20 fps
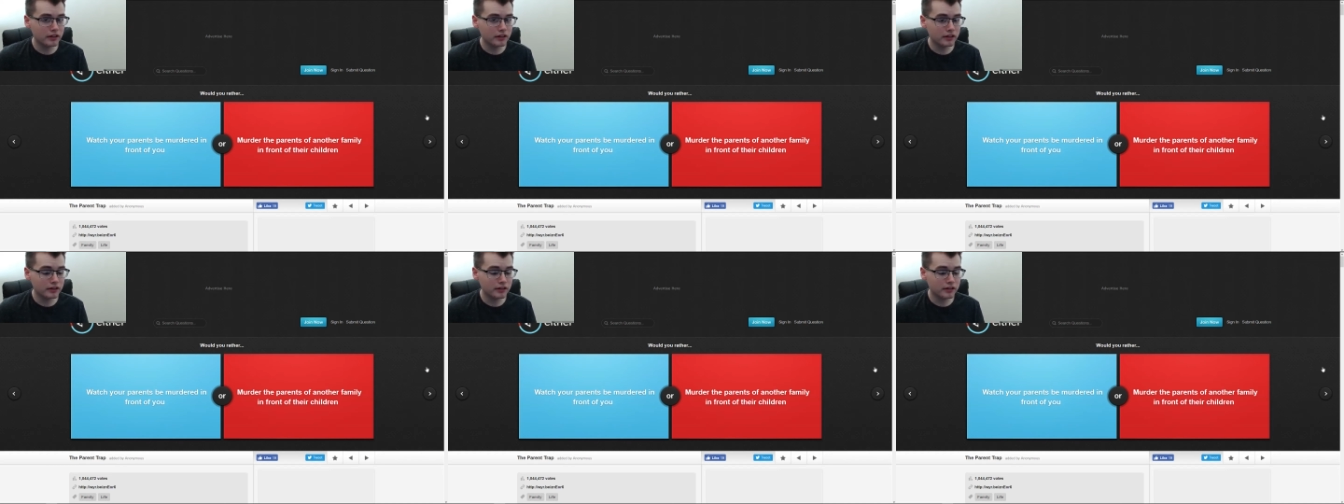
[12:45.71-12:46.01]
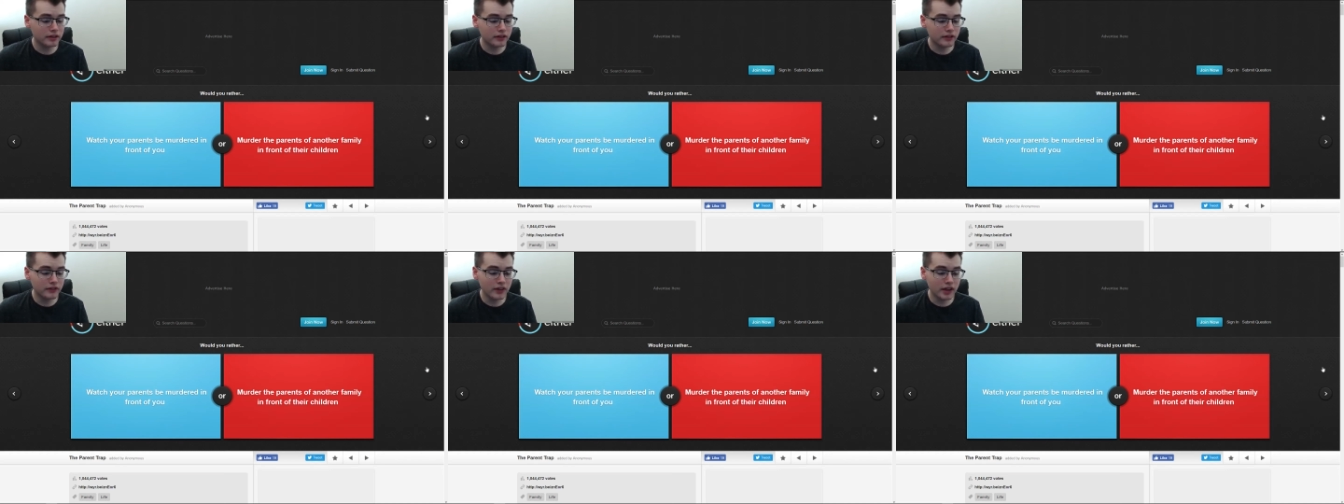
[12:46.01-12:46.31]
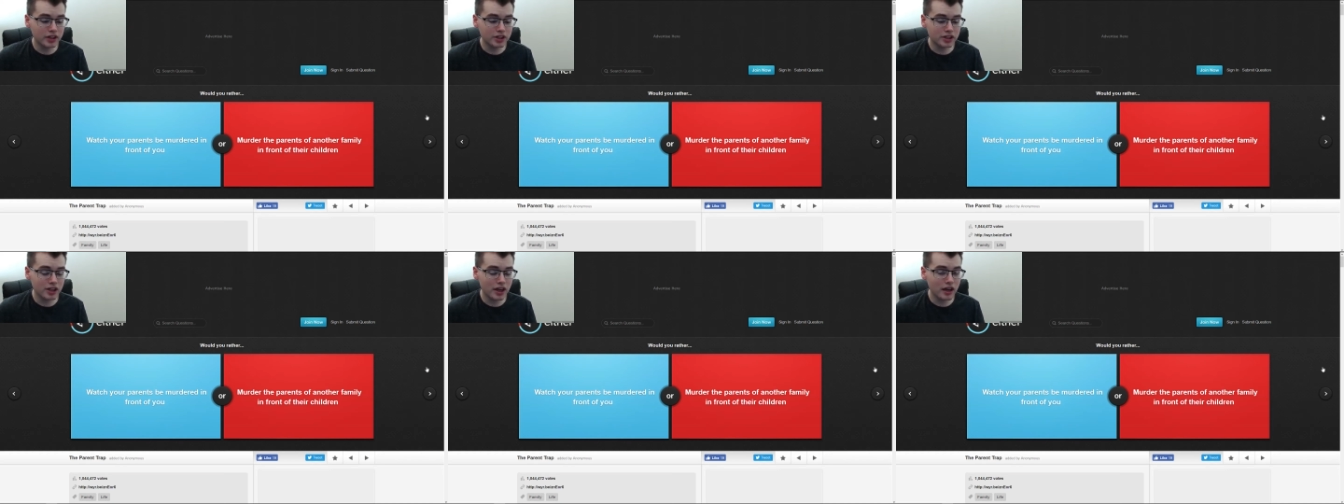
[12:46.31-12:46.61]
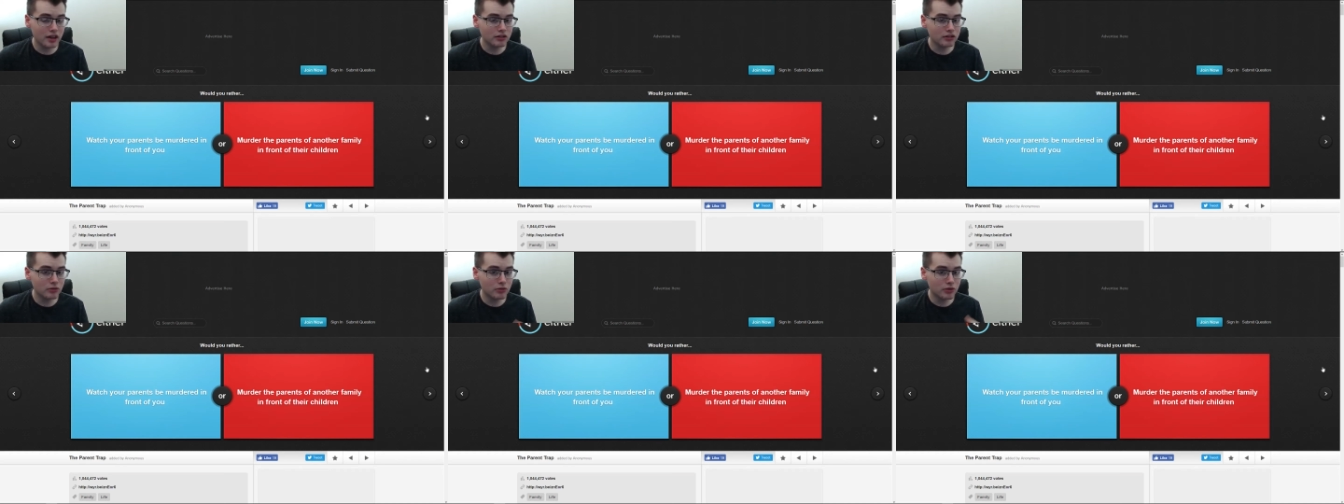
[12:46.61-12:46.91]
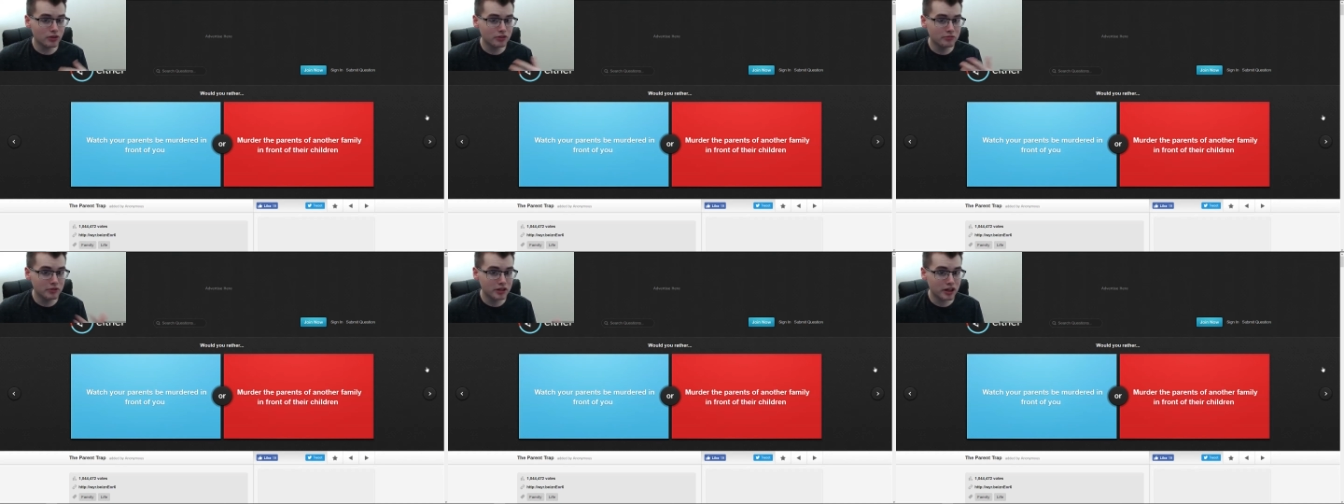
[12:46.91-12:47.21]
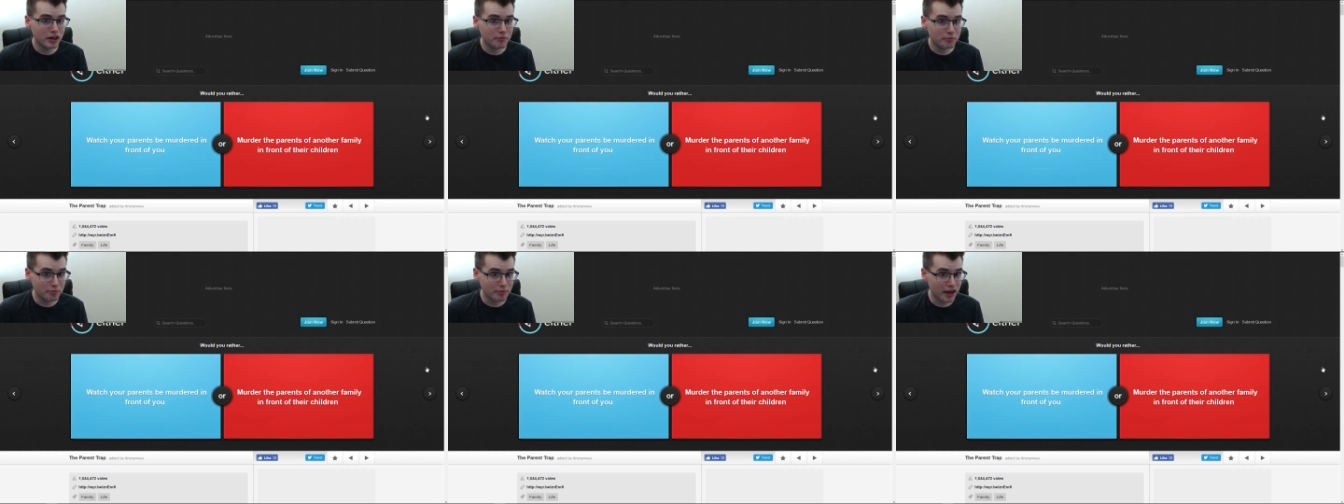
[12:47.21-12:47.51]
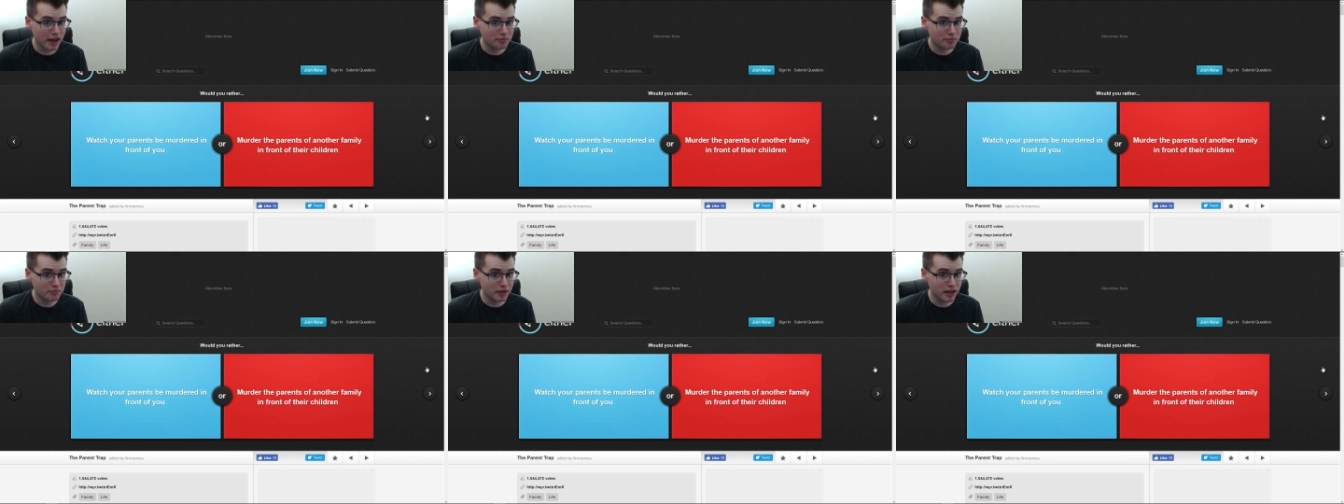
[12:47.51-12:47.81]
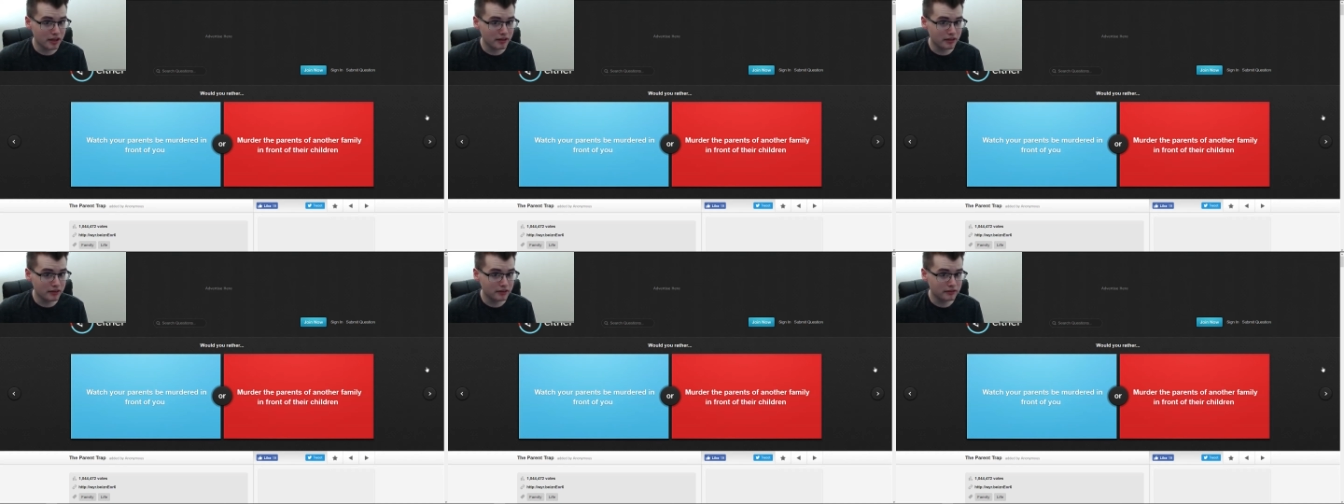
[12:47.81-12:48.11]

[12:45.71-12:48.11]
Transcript: does that child go on to become Batman?